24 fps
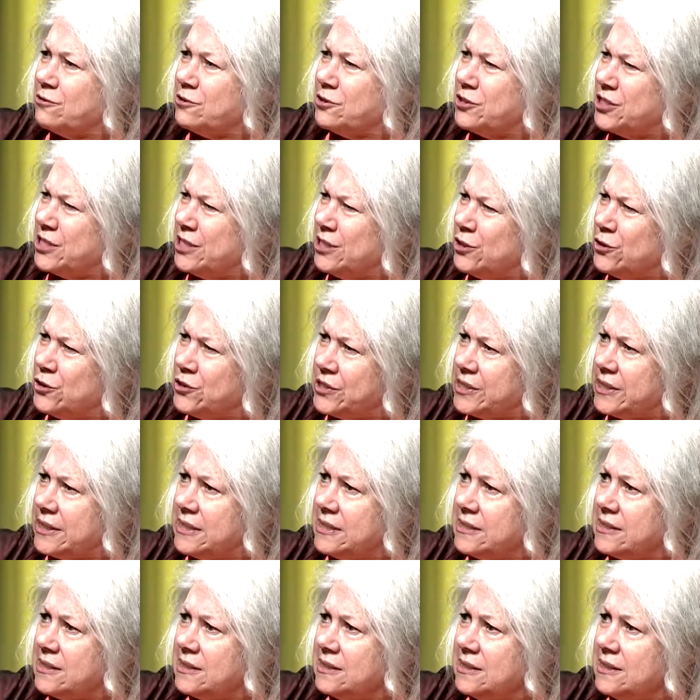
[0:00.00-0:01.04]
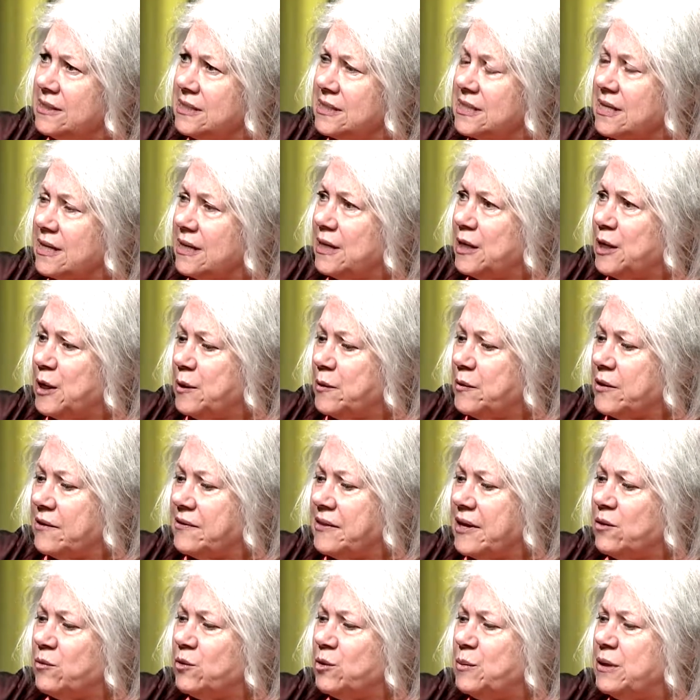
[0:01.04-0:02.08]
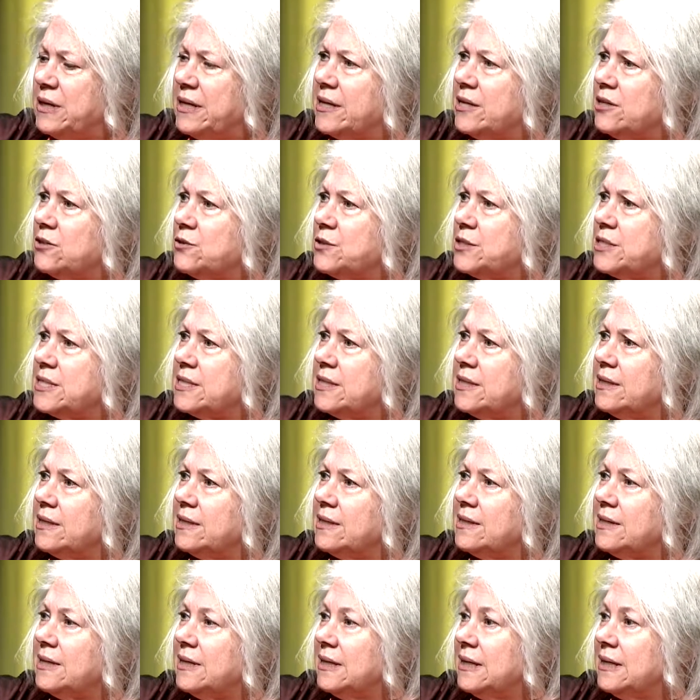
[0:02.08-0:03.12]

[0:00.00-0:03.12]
for senior citizens? that they would be interested in?